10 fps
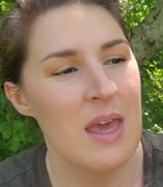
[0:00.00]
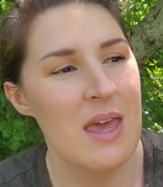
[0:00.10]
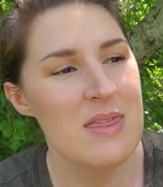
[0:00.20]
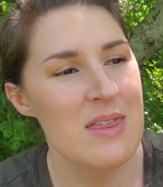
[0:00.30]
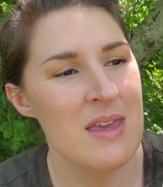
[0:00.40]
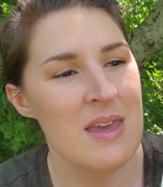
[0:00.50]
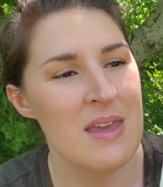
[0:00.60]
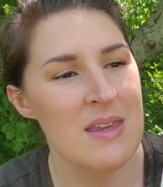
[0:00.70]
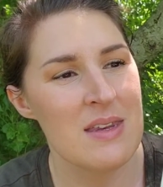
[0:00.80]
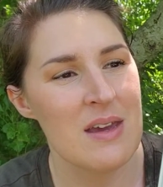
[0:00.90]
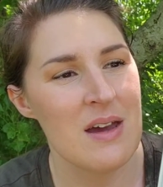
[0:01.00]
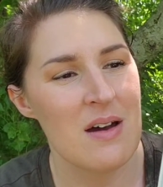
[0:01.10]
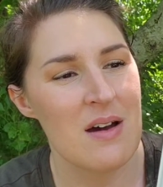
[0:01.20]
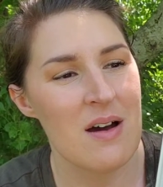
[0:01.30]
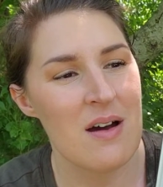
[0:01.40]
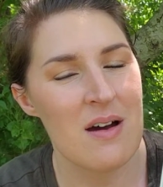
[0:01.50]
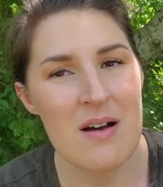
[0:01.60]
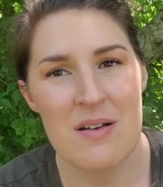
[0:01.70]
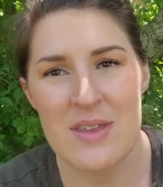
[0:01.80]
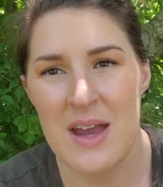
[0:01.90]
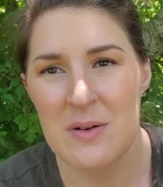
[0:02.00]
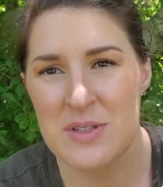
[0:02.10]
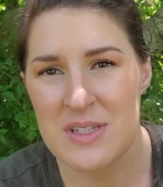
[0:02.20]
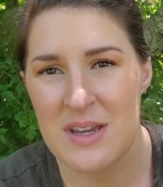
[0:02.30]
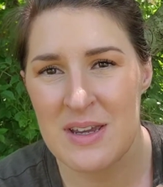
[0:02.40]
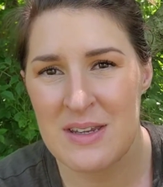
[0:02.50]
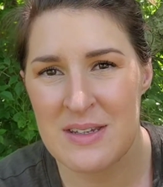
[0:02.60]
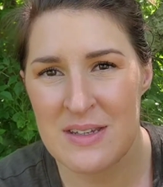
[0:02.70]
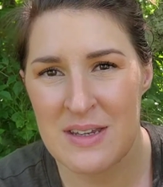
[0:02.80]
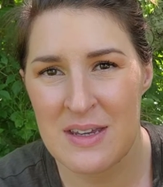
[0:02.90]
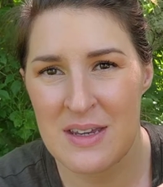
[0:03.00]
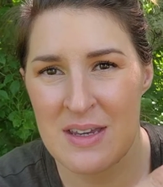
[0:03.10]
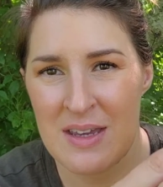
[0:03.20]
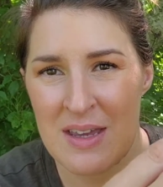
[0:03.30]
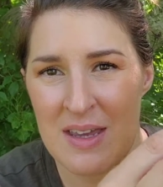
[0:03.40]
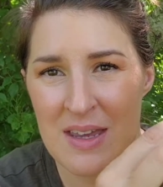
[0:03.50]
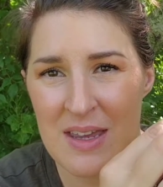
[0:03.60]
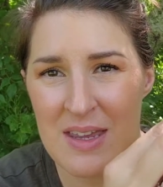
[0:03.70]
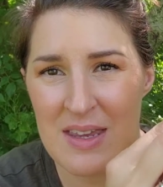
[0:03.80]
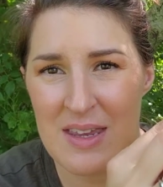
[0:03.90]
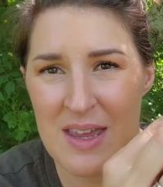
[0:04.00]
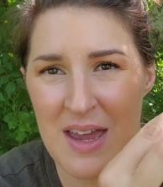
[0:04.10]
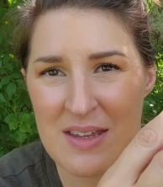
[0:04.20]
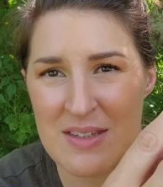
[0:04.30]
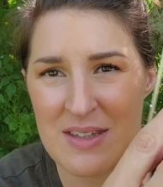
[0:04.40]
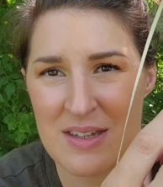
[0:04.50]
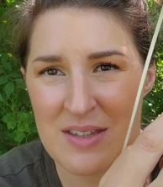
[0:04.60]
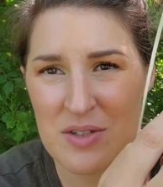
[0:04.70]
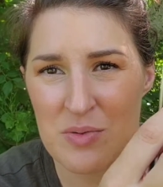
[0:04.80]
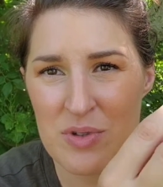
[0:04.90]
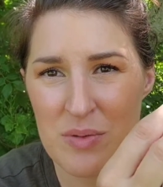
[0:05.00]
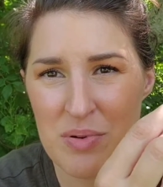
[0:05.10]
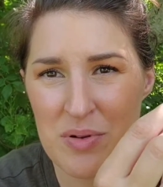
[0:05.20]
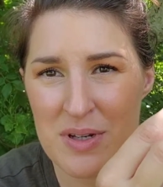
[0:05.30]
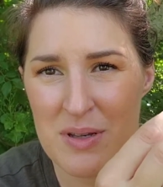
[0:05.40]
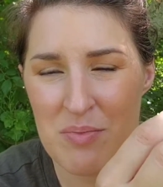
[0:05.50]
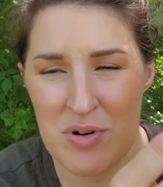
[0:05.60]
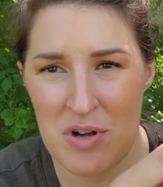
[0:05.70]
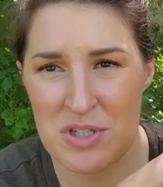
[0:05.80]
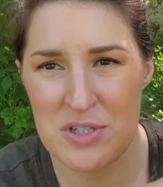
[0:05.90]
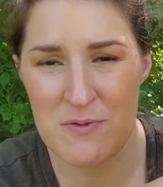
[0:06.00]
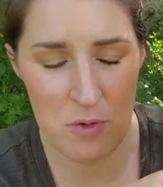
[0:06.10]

and then on the outside it has like this really pretty bronze